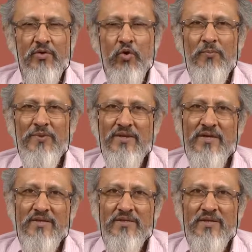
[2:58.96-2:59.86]

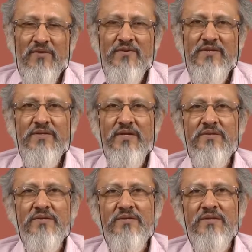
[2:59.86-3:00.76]
complicated
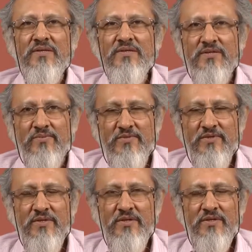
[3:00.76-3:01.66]
affixation
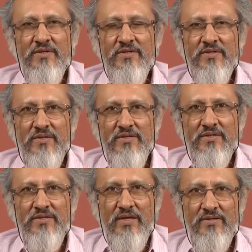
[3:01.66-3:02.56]
systems such
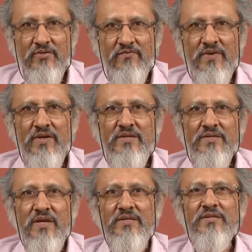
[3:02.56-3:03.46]
as that of
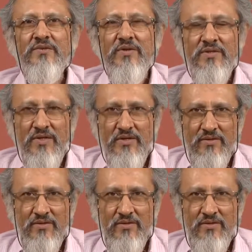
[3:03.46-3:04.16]
Sanskrit and